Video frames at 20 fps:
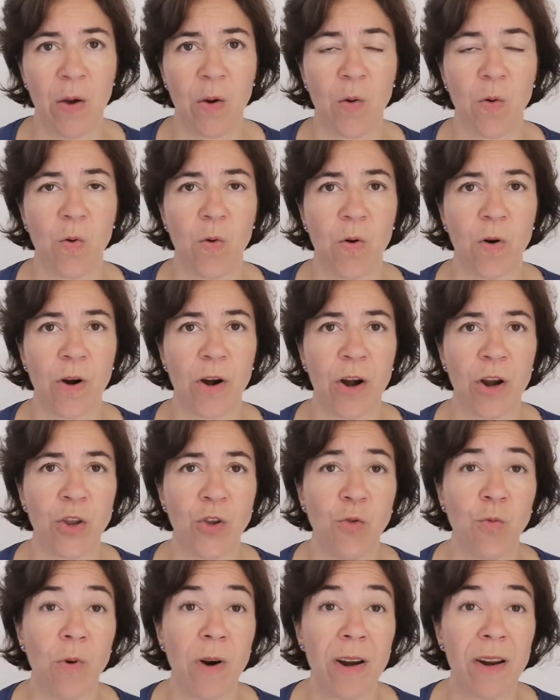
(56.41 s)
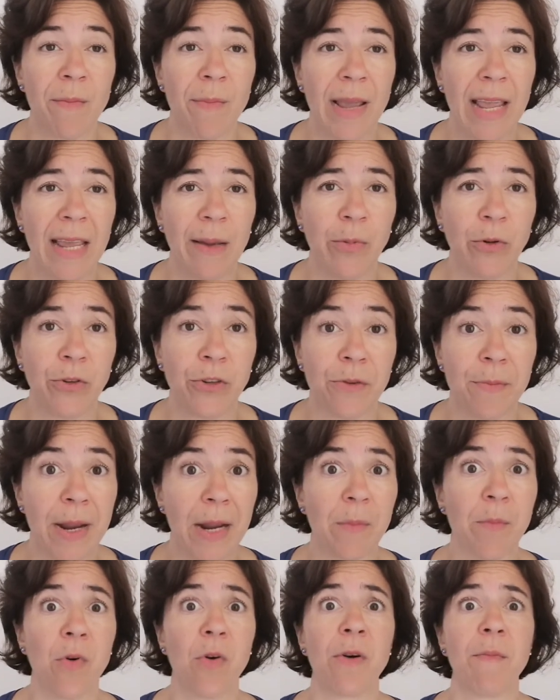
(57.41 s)
Or you want to be able to
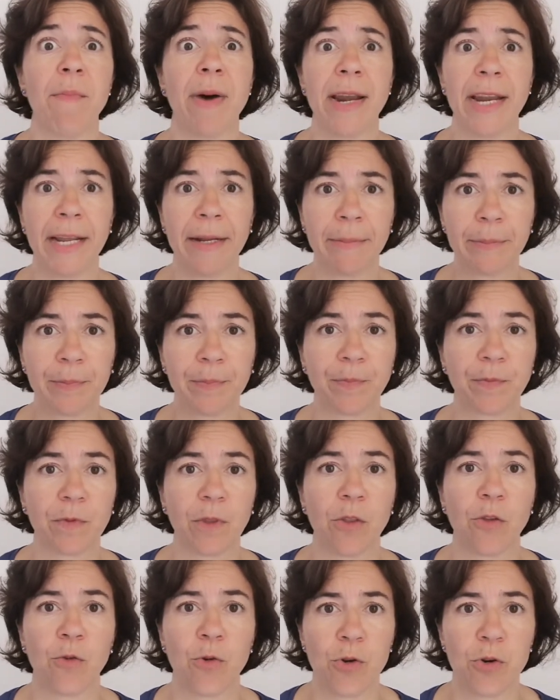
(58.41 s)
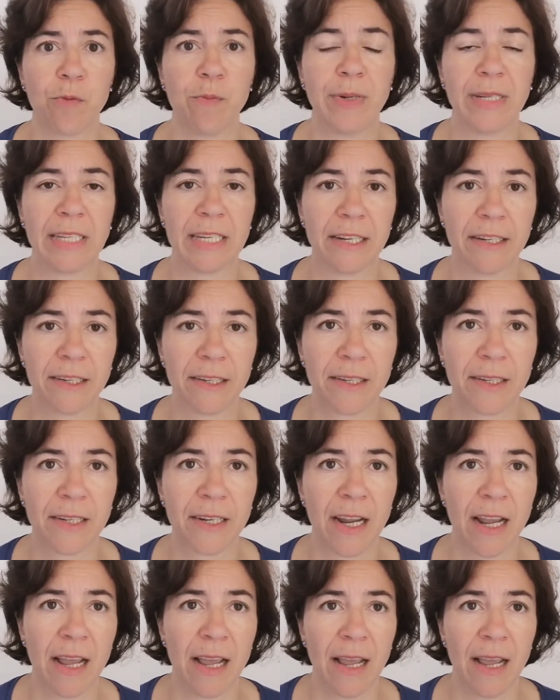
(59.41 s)
make more money through your business,